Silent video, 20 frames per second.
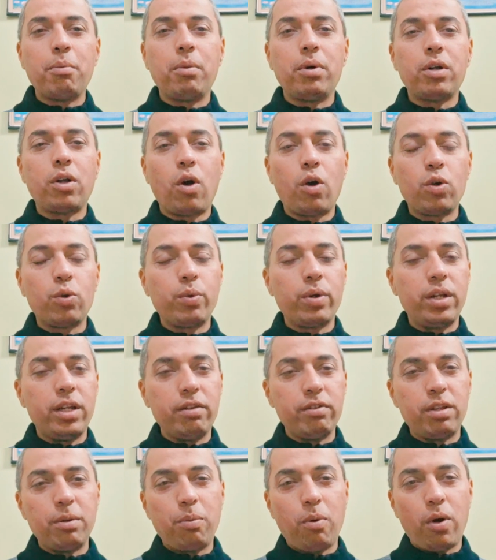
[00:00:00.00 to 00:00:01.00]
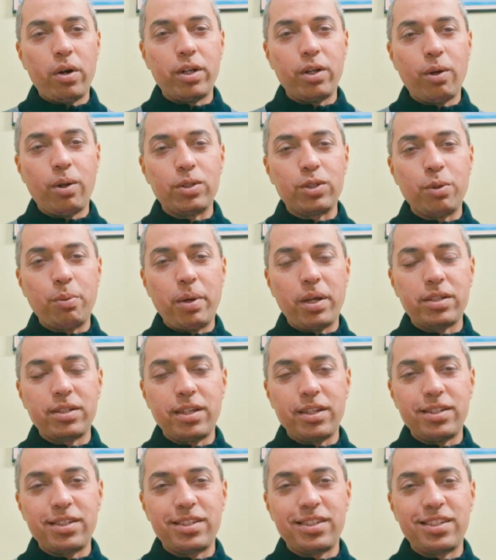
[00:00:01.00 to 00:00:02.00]
But how do we leave the body also makes
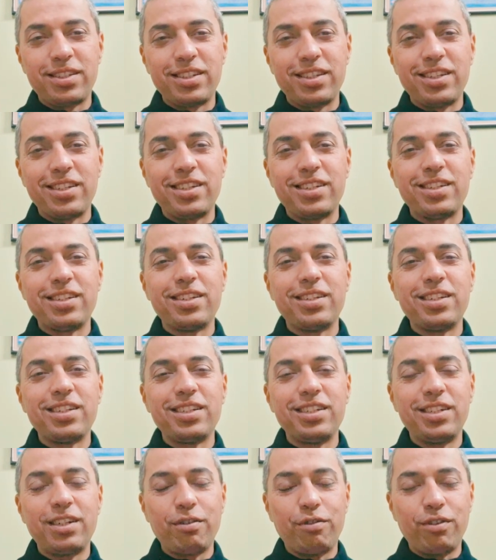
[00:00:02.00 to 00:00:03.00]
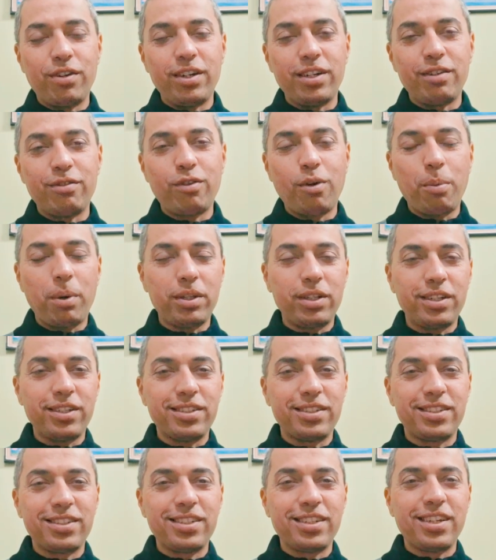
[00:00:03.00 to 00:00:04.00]
us different from
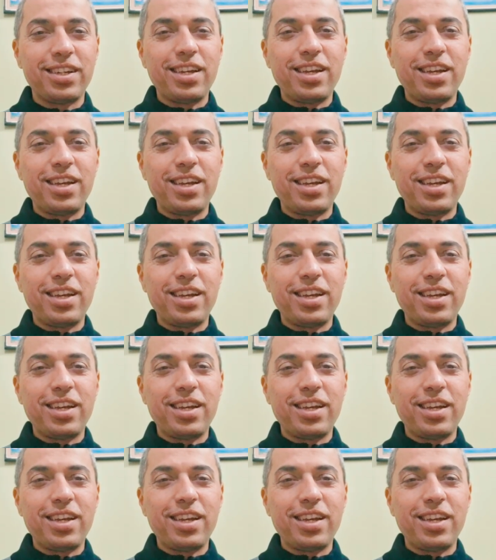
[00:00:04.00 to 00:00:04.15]
others.